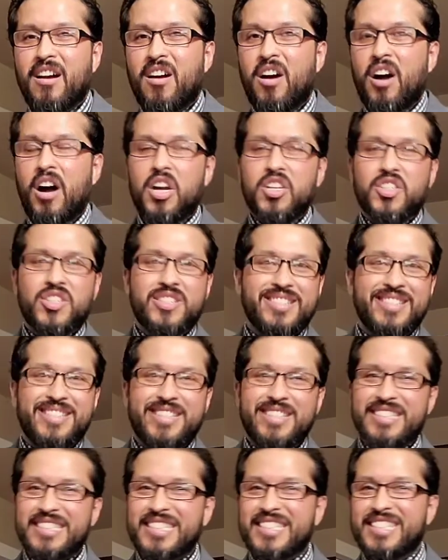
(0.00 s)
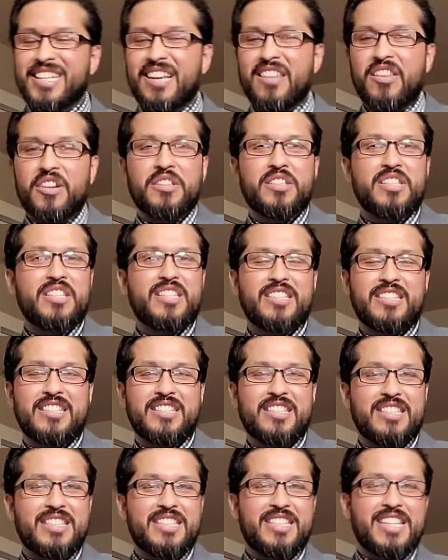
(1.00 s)
aw shucks Southern
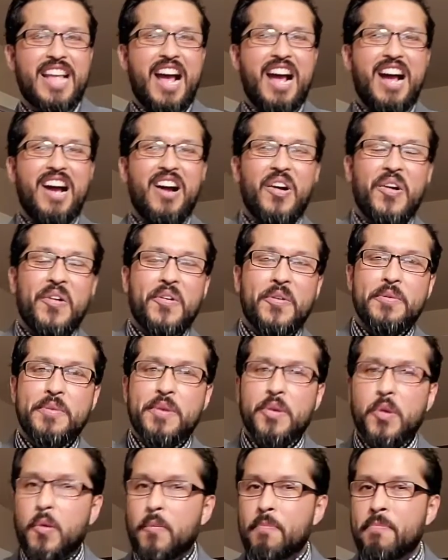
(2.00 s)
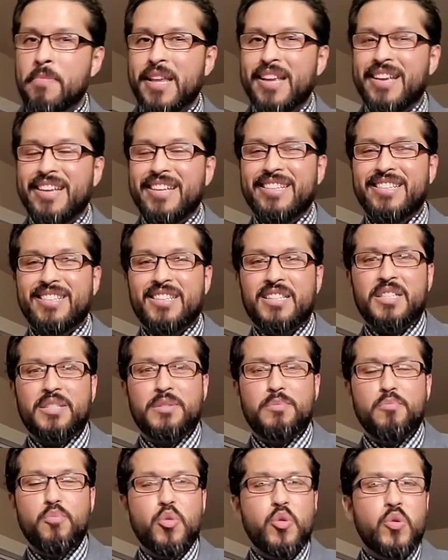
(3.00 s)
style,
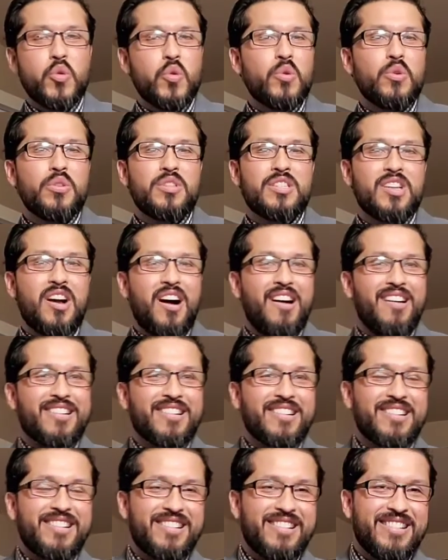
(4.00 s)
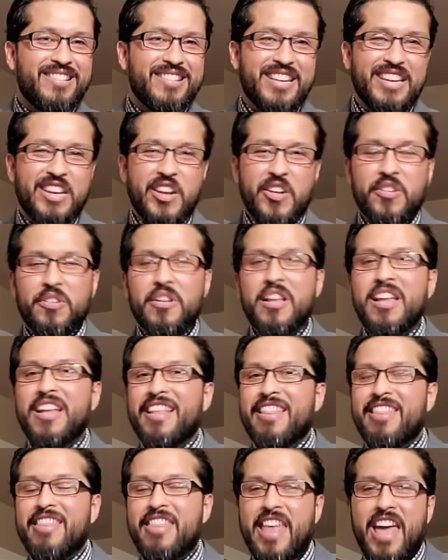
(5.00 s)
smooth talker,
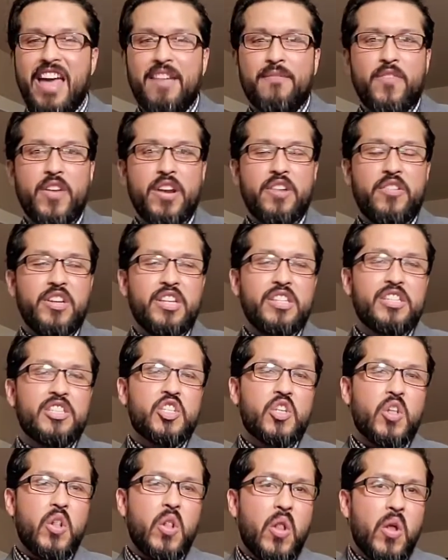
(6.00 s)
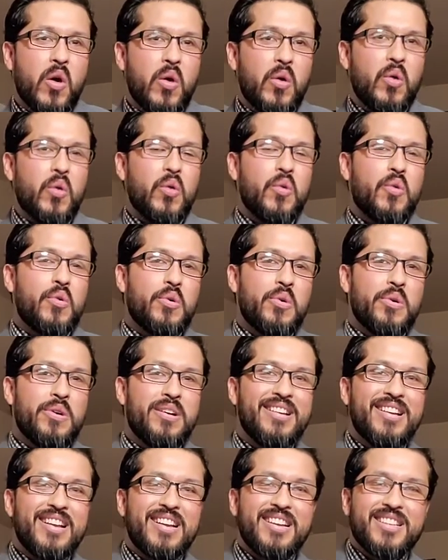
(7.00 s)
that very slow,
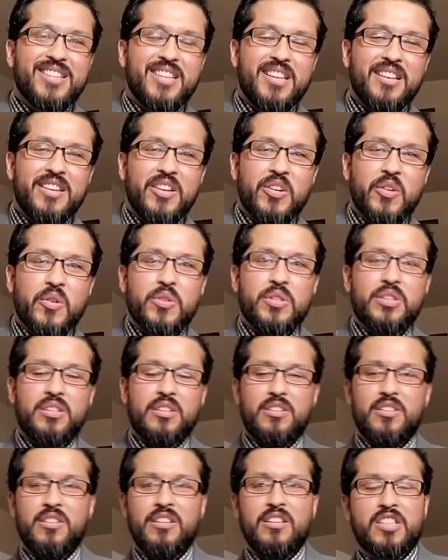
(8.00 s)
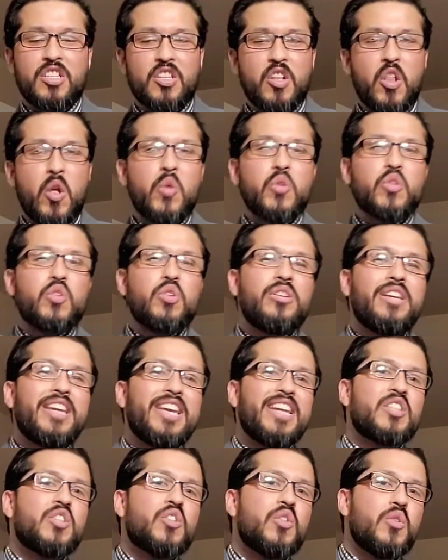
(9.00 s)
slow to
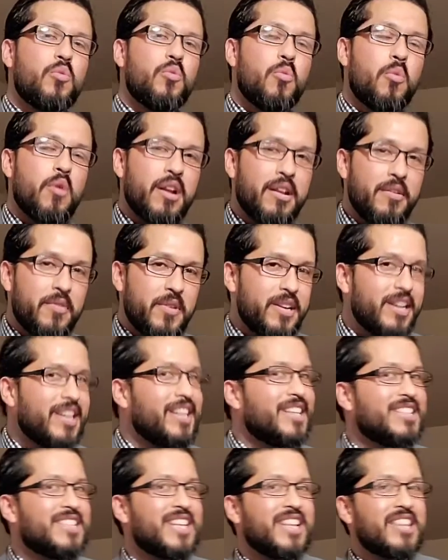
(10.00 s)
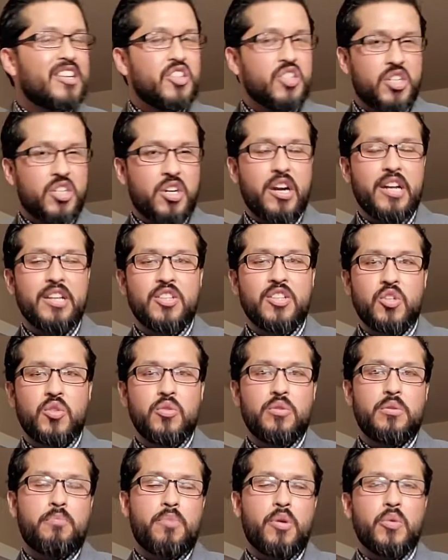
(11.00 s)
get to whatever it is that they're trying
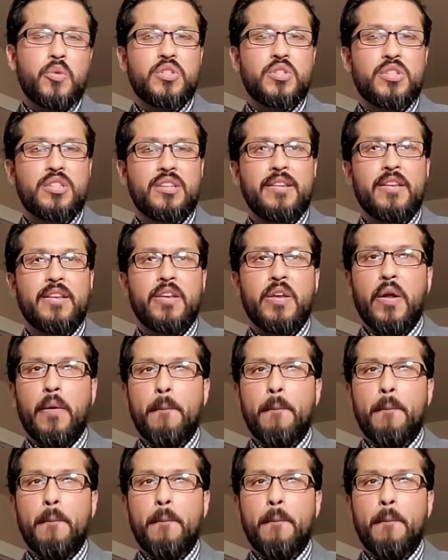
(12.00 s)
to approach. He